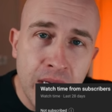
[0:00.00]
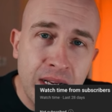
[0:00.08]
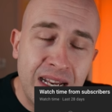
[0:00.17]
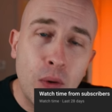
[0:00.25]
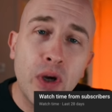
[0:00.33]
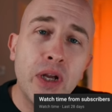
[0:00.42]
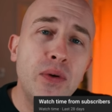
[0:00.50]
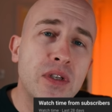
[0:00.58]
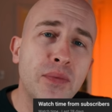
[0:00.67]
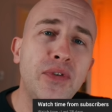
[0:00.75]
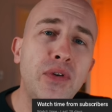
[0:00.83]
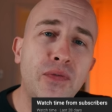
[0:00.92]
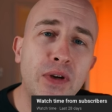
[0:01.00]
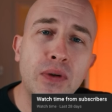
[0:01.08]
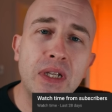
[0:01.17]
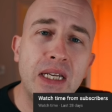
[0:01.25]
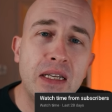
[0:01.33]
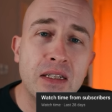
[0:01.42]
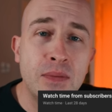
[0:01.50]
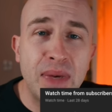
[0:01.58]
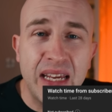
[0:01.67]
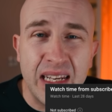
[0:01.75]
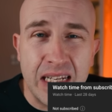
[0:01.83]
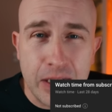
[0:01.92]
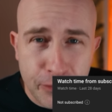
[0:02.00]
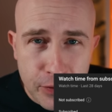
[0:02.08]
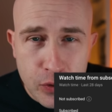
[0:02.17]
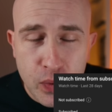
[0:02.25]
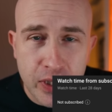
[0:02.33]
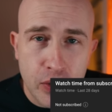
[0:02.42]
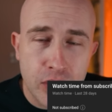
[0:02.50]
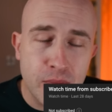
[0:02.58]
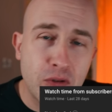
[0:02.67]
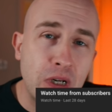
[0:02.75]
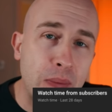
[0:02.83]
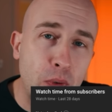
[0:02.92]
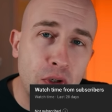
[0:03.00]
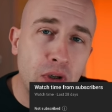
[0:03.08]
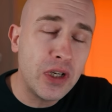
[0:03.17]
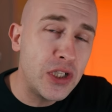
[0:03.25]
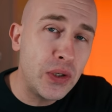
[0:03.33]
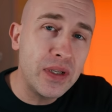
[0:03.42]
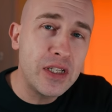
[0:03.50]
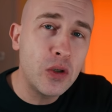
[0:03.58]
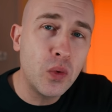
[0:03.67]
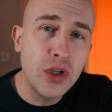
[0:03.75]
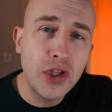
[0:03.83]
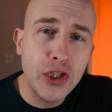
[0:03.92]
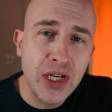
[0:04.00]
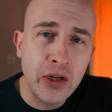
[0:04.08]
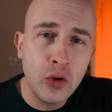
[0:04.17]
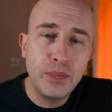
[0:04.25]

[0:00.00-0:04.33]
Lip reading: Now I know some of you feel that it doesn't make any difference whether you subscribe or not because you can still watch the channel,